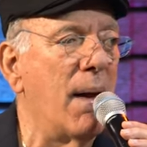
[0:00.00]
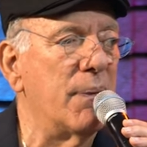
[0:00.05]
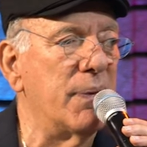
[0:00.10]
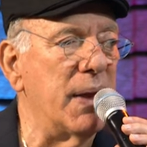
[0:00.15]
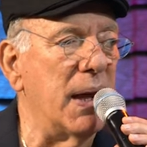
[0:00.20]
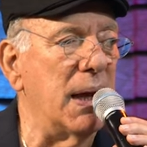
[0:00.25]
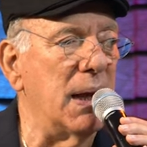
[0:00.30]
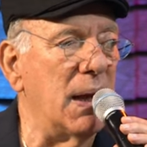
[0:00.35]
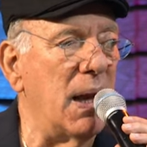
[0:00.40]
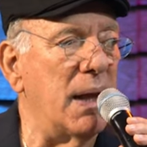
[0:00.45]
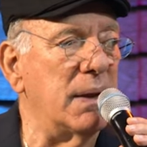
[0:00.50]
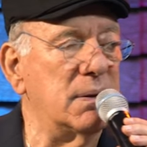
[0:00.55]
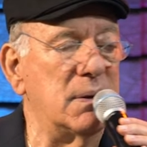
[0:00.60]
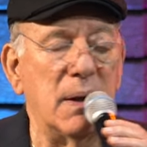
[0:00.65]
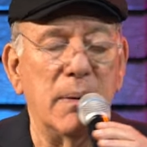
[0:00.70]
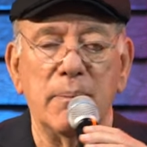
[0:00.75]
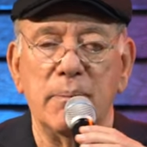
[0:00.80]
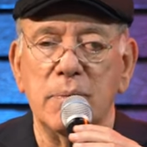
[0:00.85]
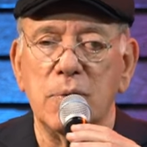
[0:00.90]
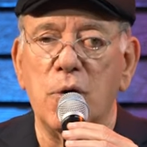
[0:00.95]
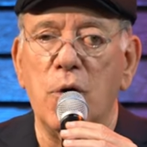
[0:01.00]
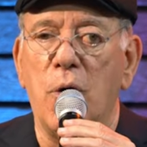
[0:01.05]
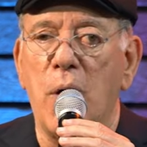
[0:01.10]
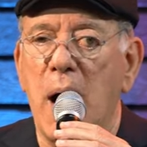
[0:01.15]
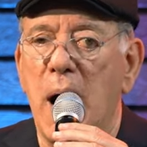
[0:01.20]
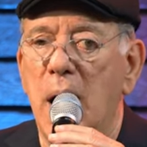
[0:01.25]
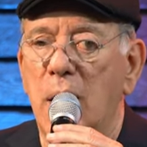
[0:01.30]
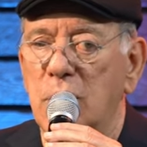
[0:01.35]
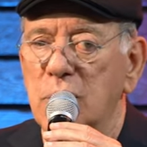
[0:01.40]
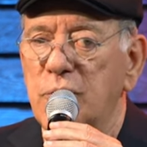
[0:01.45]
They let them go
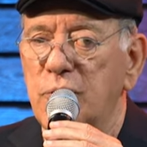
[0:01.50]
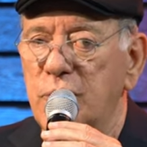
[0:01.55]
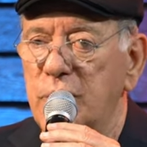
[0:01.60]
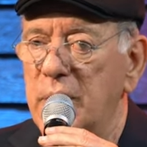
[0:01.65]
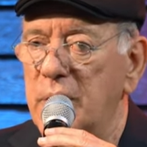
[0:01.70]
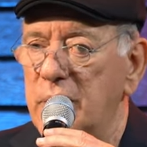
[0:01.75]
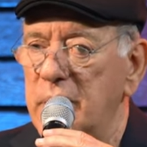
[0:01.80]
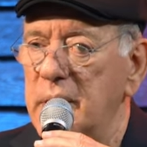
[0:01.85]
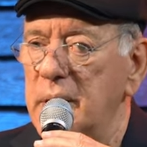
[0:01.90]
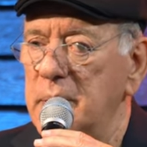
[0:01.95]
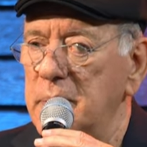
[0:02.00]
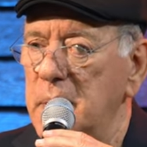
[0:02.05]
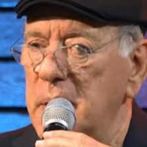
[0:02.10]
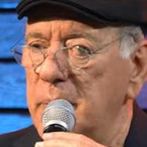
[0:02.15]
out very